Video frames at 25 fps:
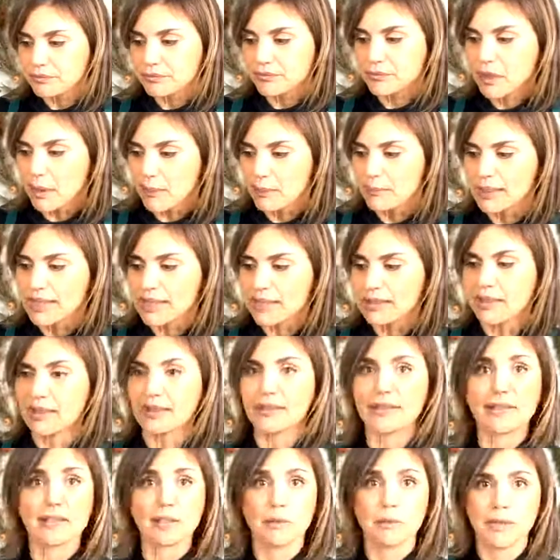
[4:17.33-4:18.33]
be a
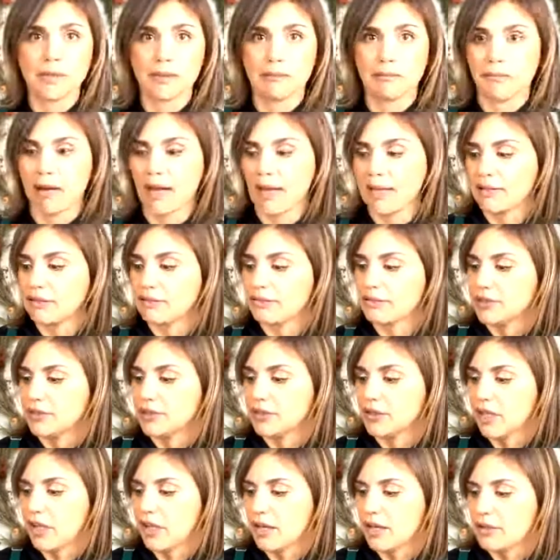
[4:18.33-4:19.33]
little bit
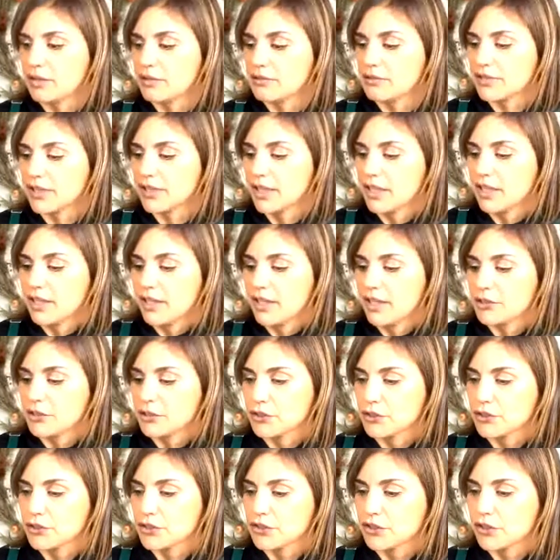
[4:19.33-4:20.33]
mindful of
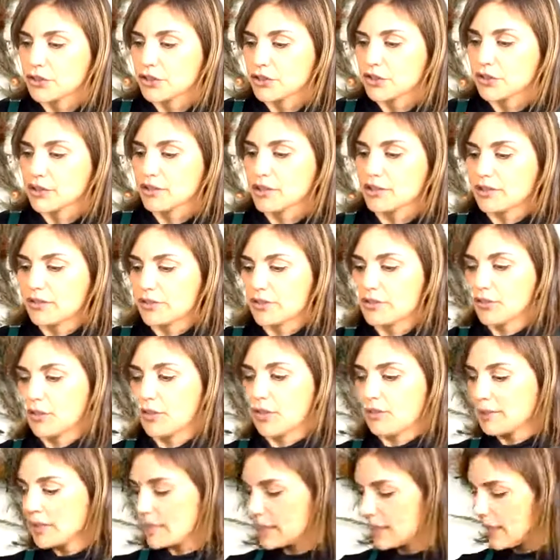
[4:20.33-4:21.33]
your sugar. So
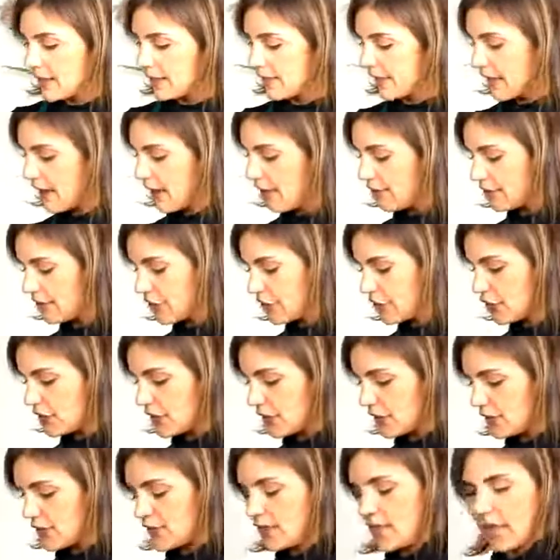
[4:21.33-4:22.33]
I'm going to take that out for
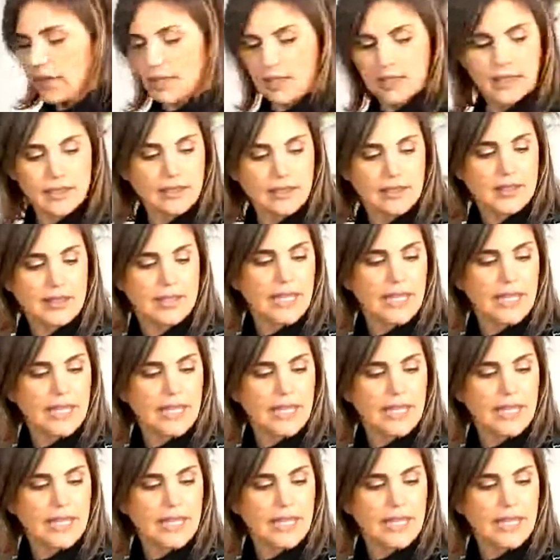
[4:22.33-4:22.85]
just a second,